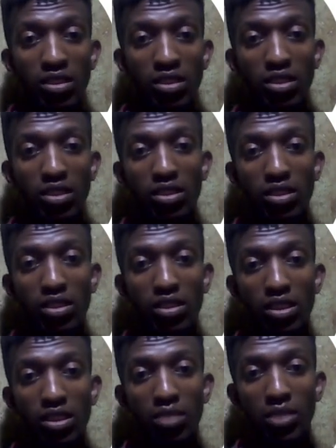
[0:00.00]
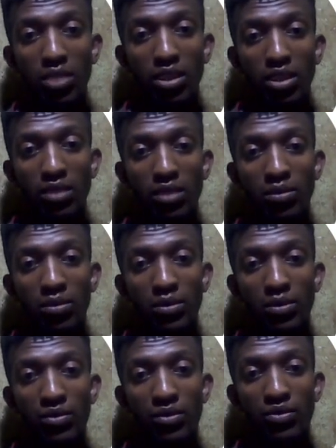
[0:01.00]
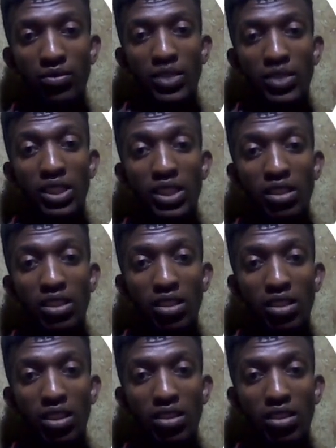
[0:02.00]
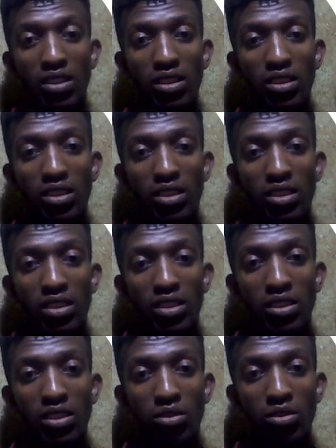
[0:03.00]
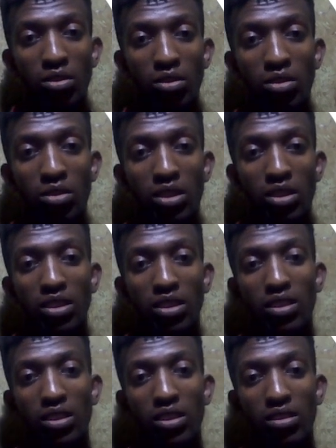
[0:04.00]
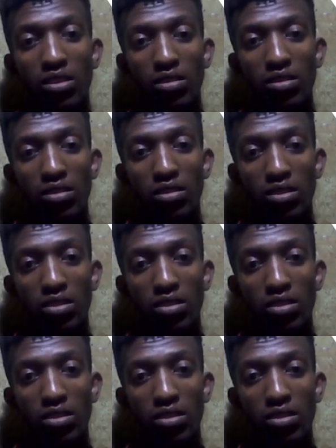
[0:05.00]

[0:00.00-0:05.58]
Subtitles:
Then this thing happened, right there. So you sell that thing, as you can see.